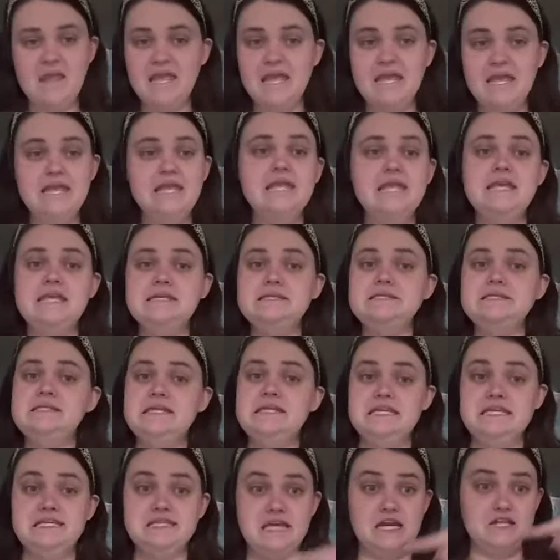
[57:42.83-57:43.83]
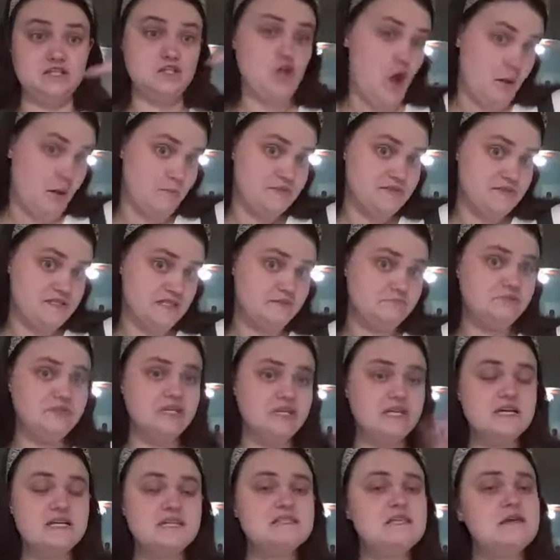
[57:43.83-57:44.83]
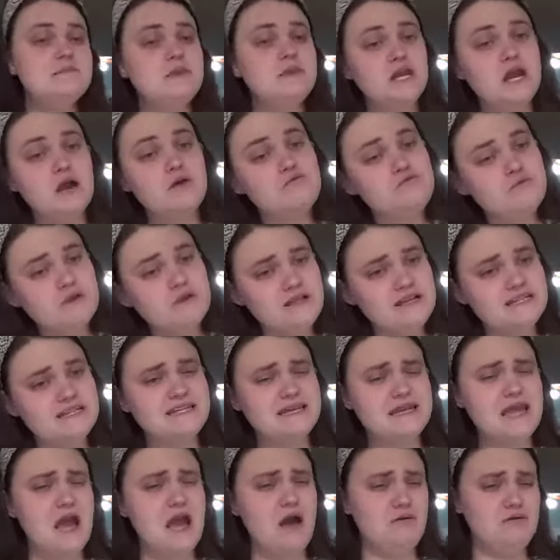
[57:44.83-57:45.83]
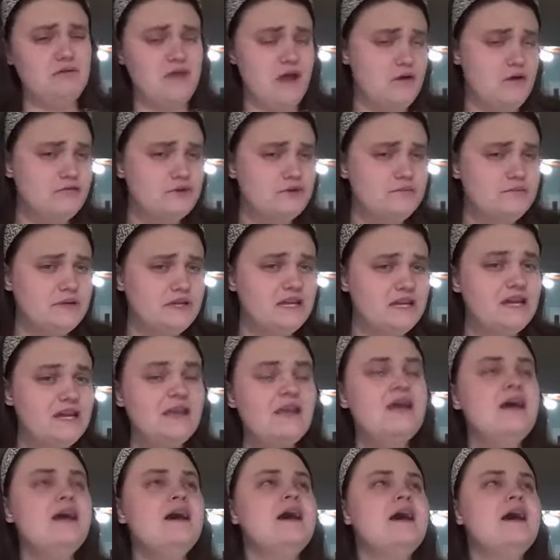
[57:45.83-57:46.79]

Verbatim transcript: It is the exact opposite because they may not realize like how loud they're being.